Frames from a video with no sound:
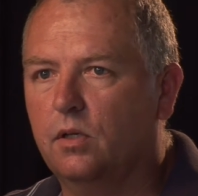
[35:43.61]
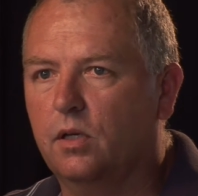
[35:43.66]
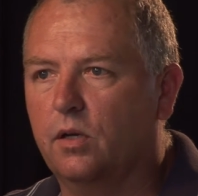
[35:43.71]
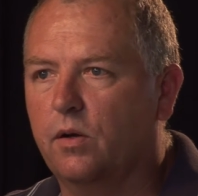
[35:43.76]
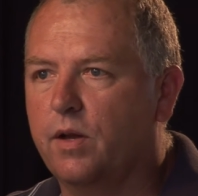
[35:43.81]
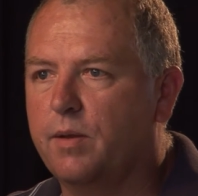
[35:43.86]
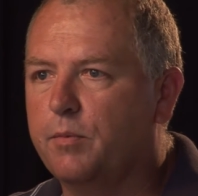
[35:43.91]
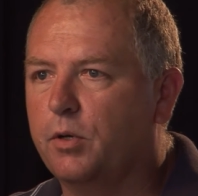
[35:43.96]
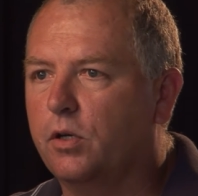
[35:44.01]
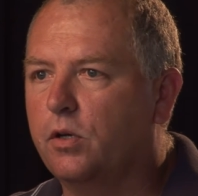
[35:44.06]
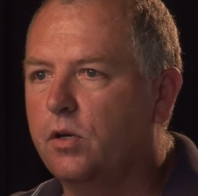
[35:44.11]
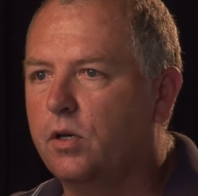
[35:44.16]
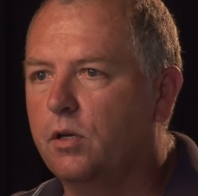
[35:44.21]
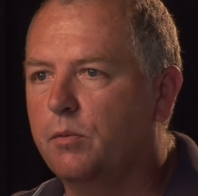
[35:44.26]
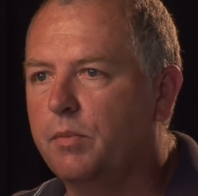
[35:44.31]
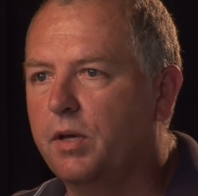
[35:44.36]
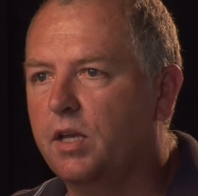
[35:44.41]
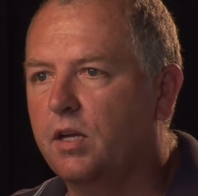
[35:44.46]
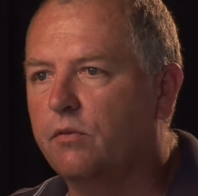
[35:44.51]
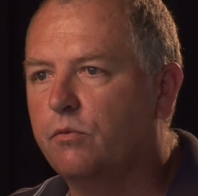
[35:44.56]
agreement
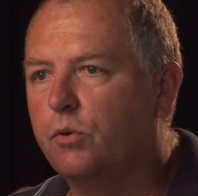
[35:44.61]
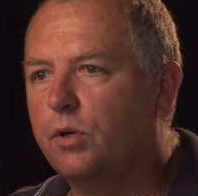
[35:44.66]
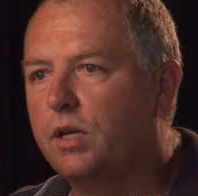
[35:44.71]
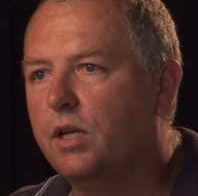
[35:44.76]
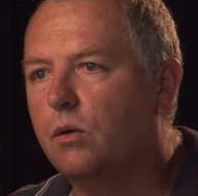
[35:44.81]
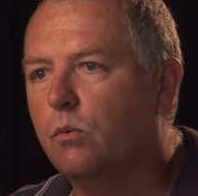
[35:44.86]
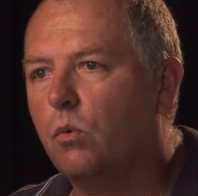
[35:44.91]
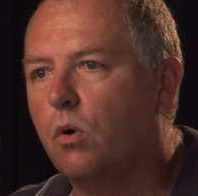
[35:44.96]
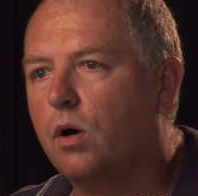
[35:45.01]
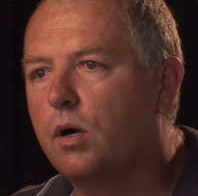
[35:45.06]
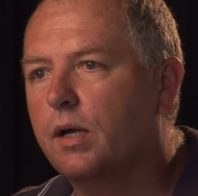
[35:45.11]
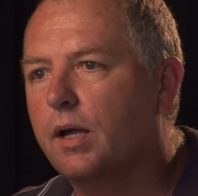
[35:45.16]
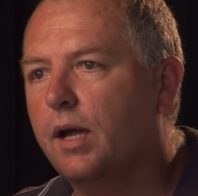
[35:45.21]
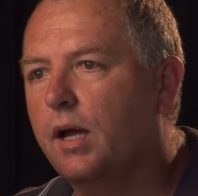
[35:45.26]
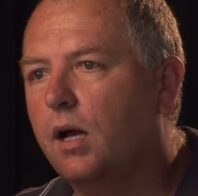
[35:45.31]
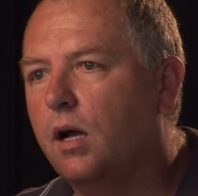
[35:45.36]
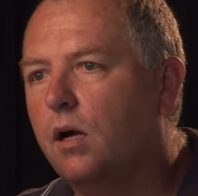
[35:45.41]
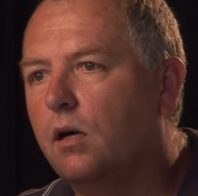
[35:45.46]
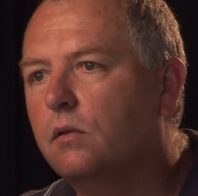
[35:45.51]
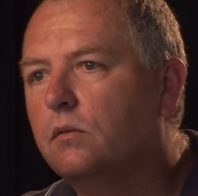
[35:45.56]
could have been if we didn't walk
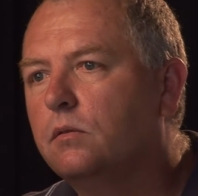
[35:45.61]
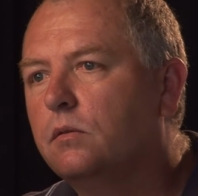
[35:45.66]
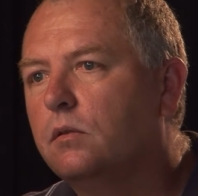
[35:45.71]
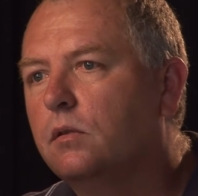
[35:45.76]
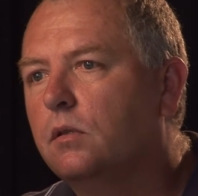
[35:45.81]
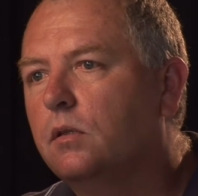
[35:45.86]
out.